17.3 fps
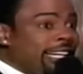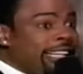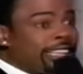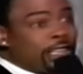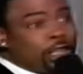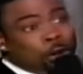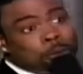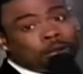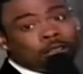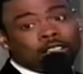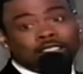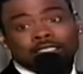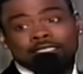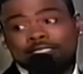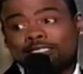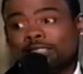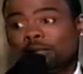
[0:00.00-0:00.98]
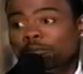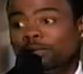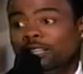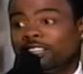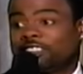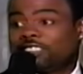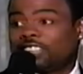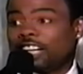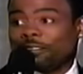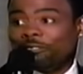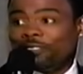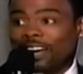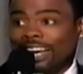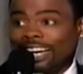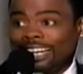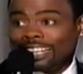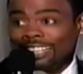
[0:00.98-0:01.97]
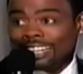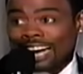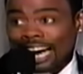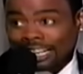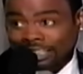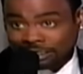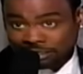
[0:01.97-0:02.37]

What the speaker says: Cuba Gooding sent me a check for $80.